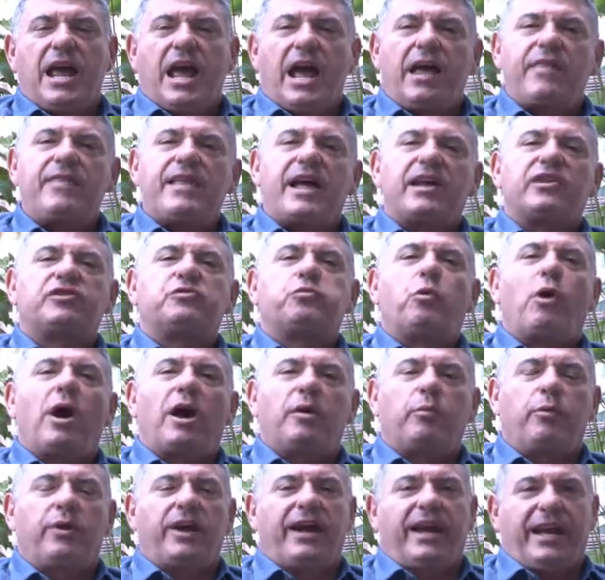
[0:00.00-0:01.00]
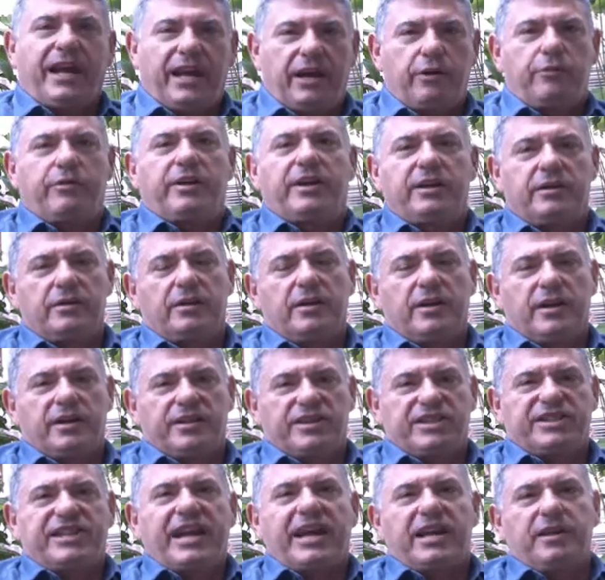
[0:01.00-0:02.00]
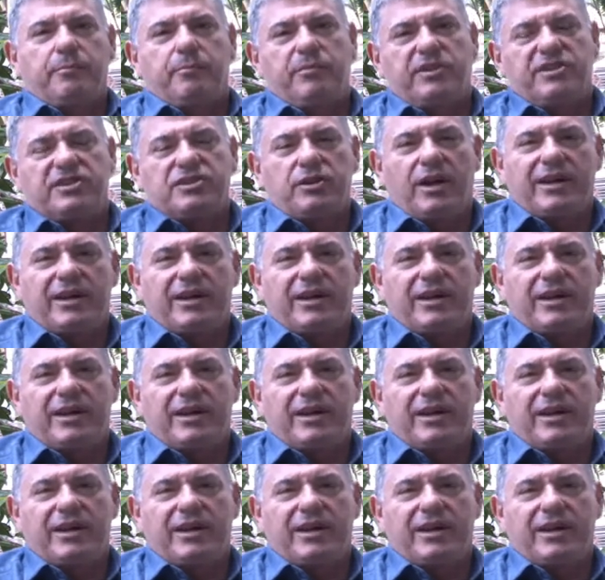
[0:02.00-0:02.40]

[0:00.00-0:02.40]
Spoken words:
And that's why we're hearing statements